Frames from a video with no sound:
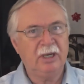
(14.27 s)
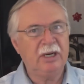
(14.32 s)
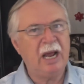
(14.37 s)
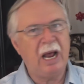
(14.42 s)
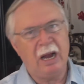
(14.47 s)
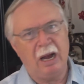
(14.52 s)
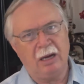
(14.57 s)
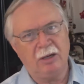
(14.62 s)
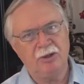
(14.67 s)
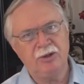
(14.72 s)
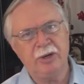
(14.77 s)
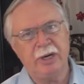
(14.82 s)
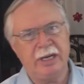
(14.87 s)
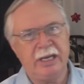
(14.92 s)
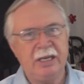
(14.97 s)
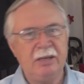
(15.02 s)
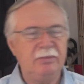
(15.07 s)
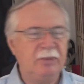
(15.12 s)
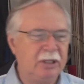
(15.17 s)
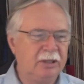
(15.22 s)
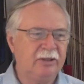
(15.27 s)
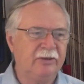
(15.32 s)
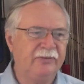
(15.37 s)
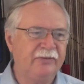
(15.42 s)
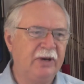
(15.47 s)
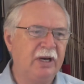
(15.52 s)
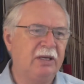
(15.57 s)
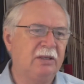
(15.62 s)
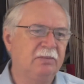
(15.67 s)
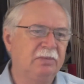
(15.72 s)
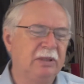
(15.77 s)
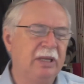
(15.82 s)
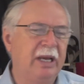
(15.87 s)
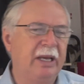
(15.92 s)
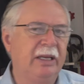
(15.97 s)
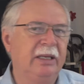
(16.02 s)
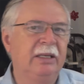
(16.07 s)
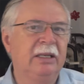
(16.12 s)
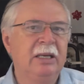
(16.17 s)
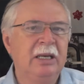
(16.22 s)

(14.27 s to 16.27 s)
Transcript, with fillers: Kind of tricky, but they're fun to play.